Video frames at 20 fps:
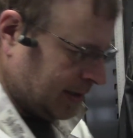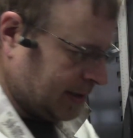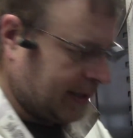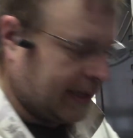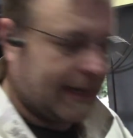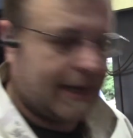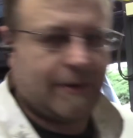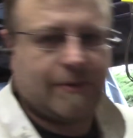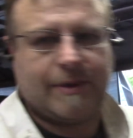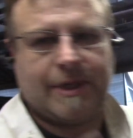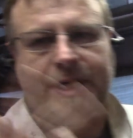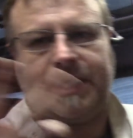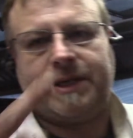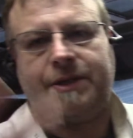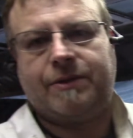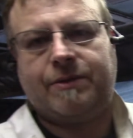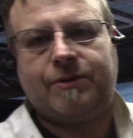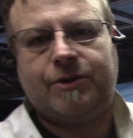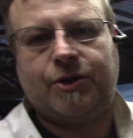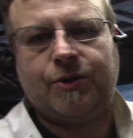I don't need
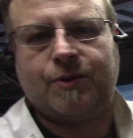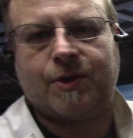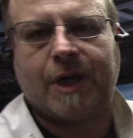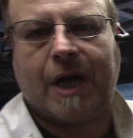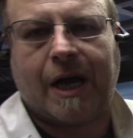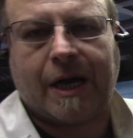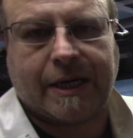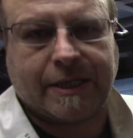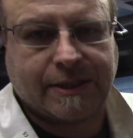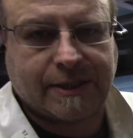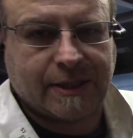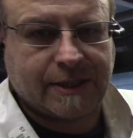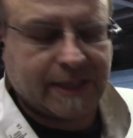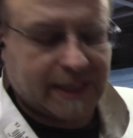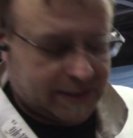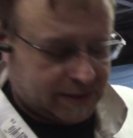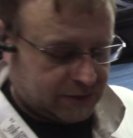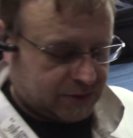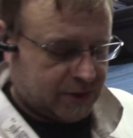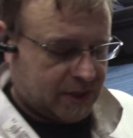2 sockets to
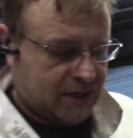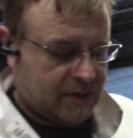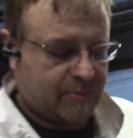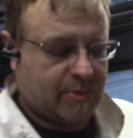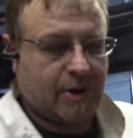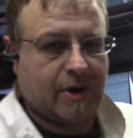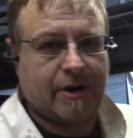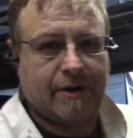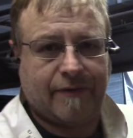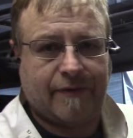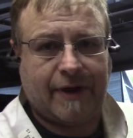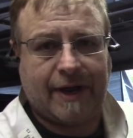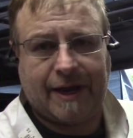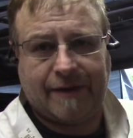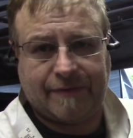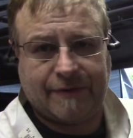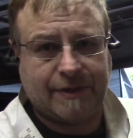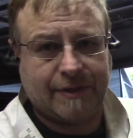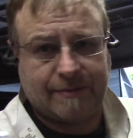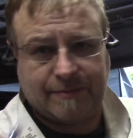take the truck apart if I
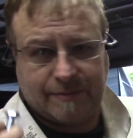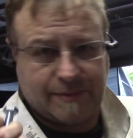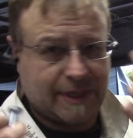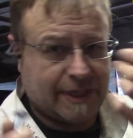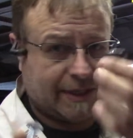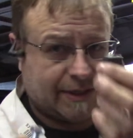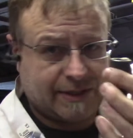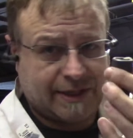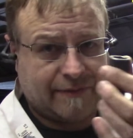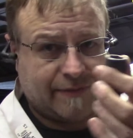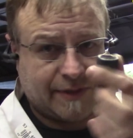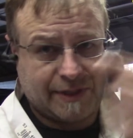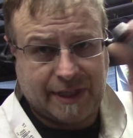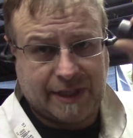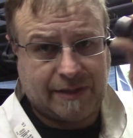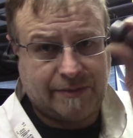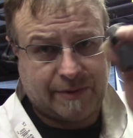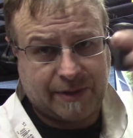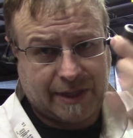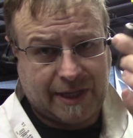have to get a
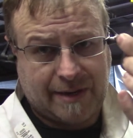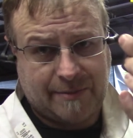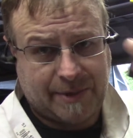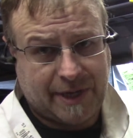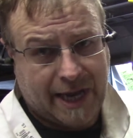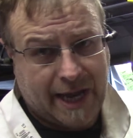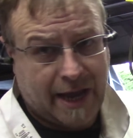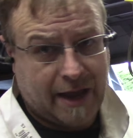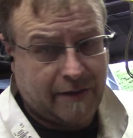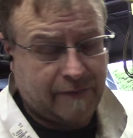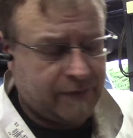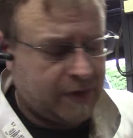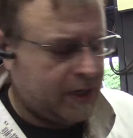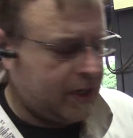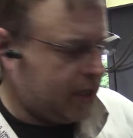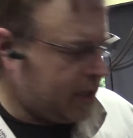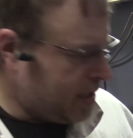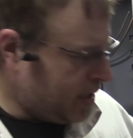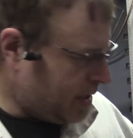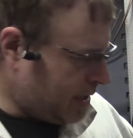17, which I happen to have.
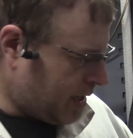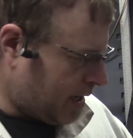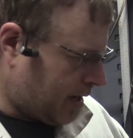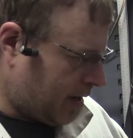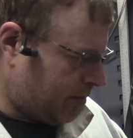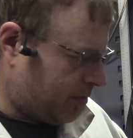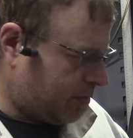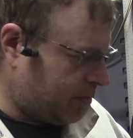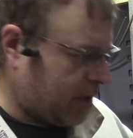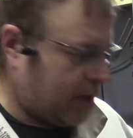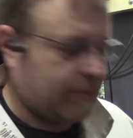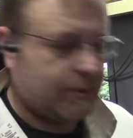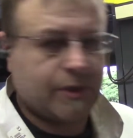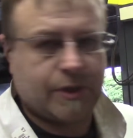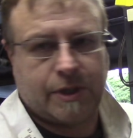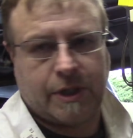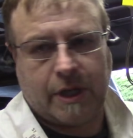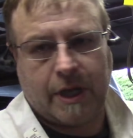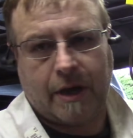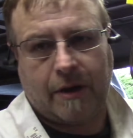I'm
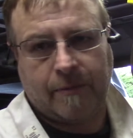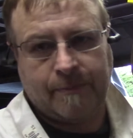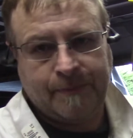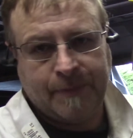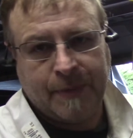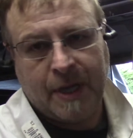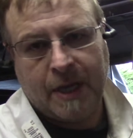good to go.